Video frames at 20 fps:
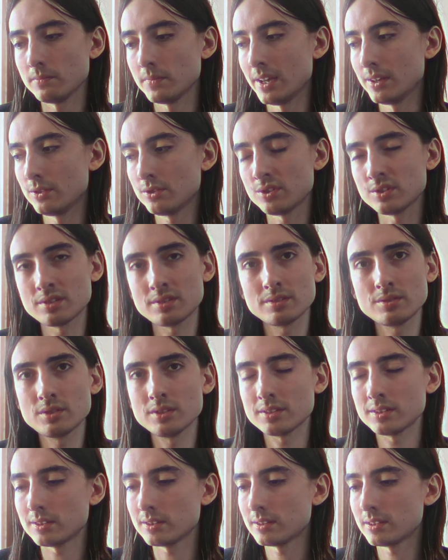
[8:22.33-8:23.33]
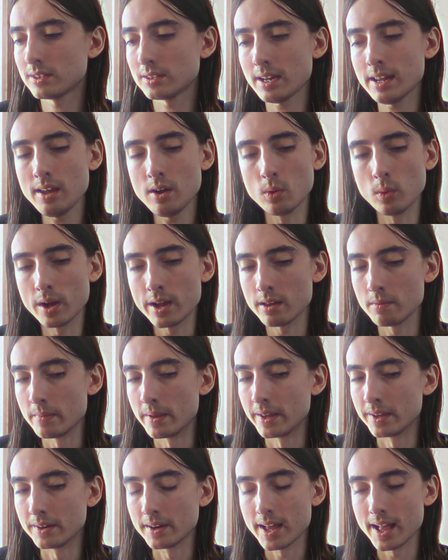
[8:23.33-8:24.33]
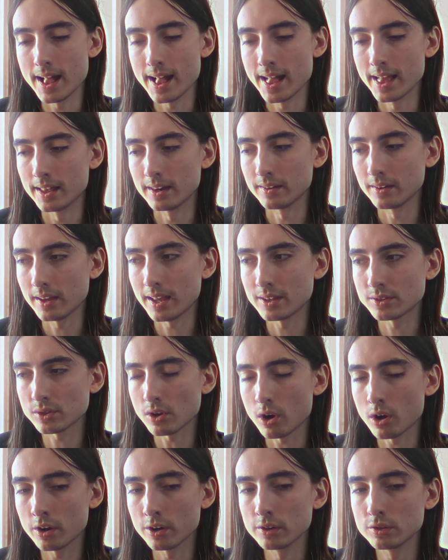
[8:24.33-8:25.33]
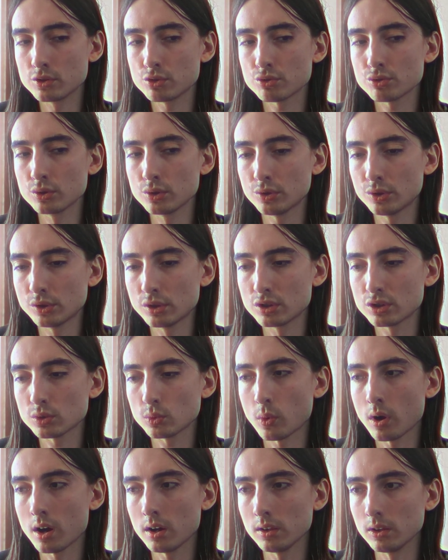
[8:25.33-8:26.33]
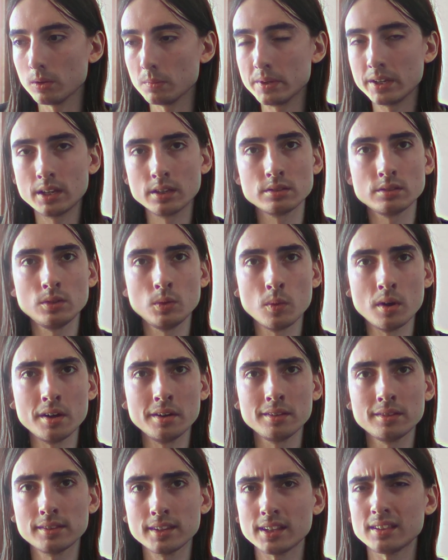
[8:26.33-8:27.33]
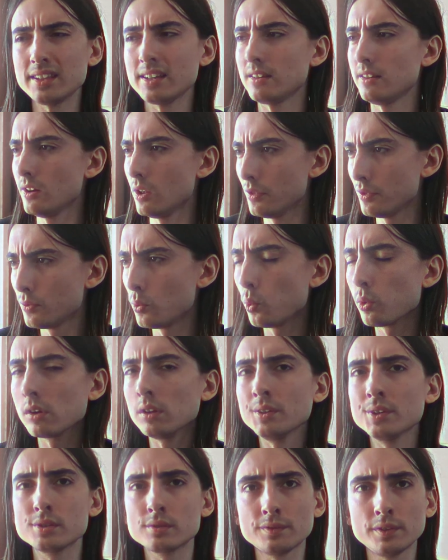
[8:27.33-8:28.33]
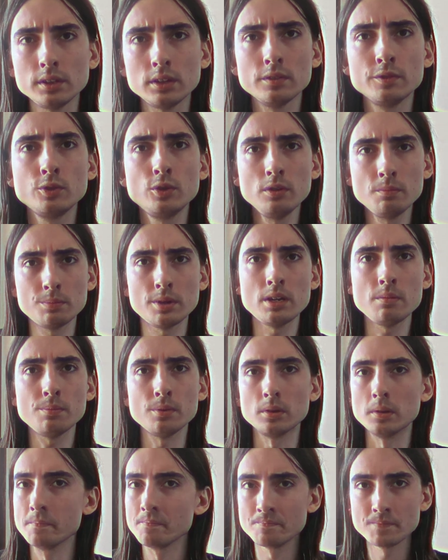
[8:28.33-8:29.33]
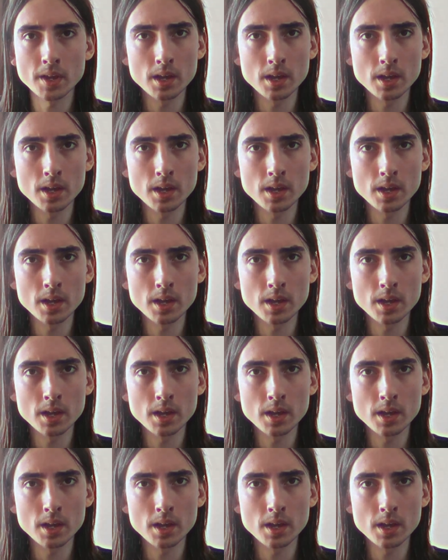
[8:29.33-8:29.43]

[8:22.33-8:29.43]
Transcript: it's just stay away, man. And it's a hard truth to swallow, because you want to think like, the world is full of good people.